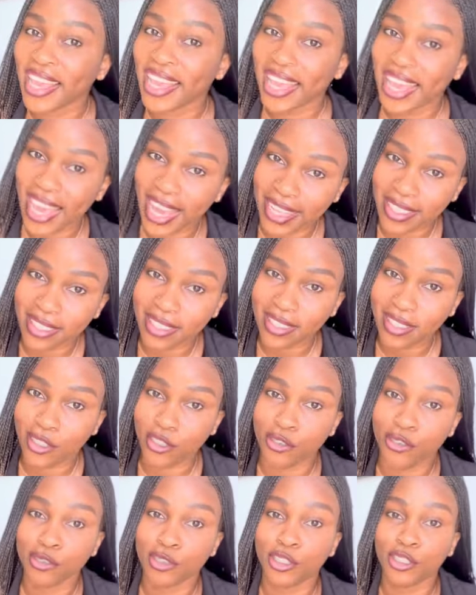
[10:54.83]
yes,
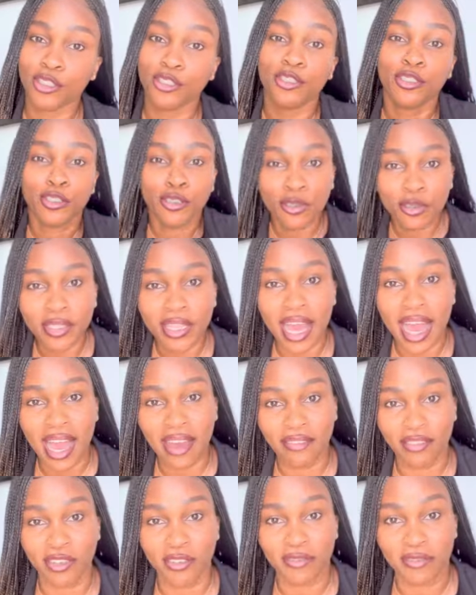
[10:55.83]
you should
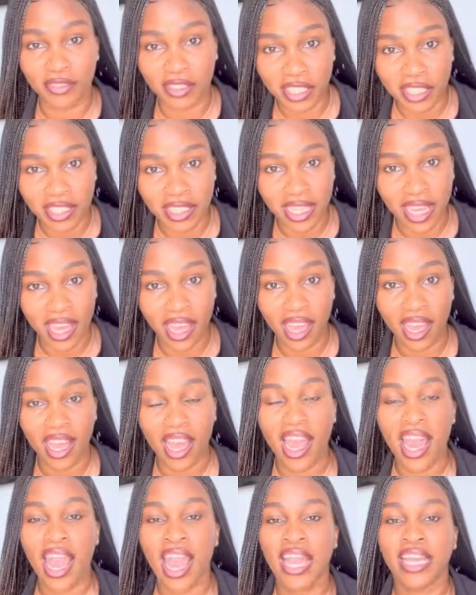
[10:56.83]
have your visa.
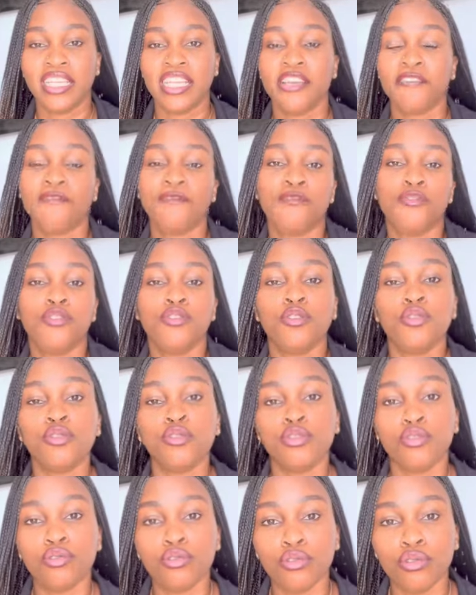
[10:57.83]
And if
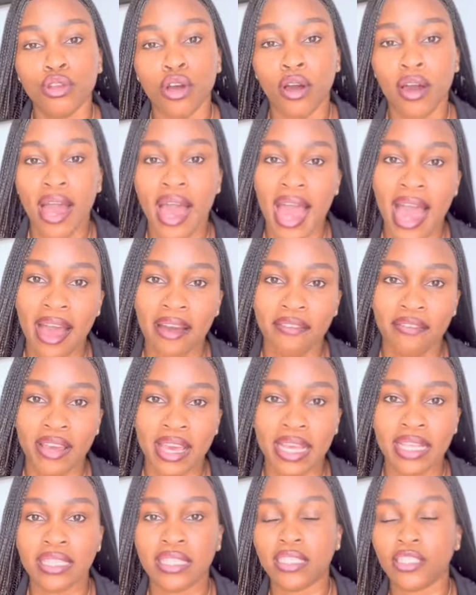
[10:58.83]
you do not have
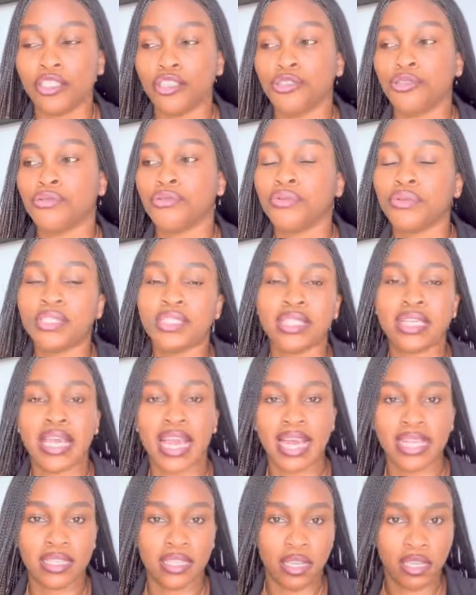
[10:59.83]
it, you would
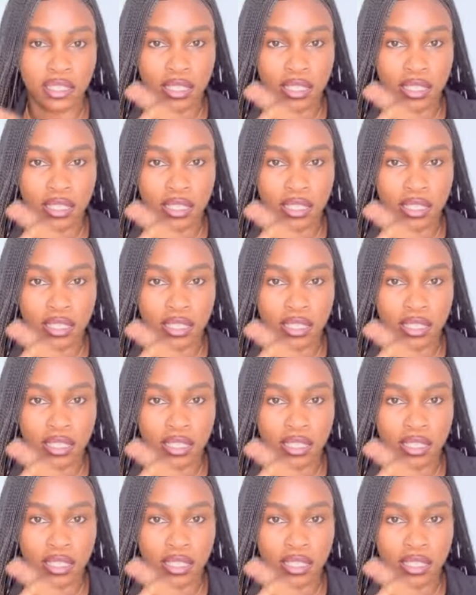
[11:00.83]
get a